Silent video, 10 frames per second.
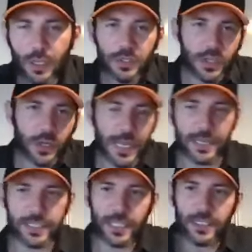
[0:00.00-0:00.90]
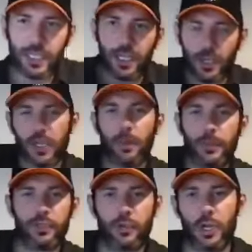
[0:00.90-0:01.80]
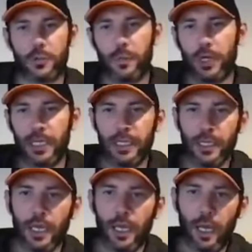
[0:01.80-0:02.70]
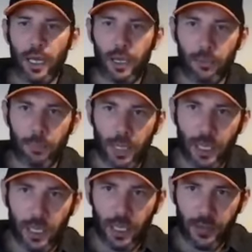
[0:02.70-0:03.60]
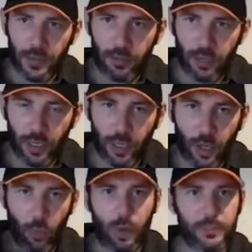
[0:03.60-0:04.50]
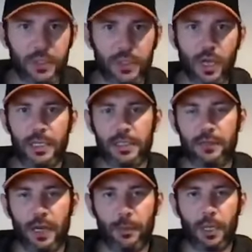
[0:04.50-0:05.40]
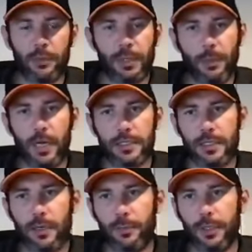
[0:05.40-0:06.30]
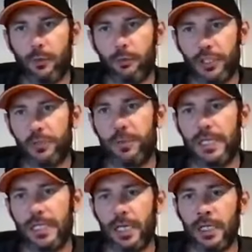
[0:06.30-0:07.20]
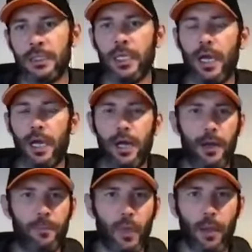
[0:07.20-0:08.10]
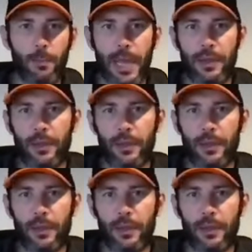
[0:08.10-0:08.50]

so yeah, so there's a, a company in Shrewsbury. Um, uh, they're a, a, web design development company, a marketing company called Reach Media. Um, I met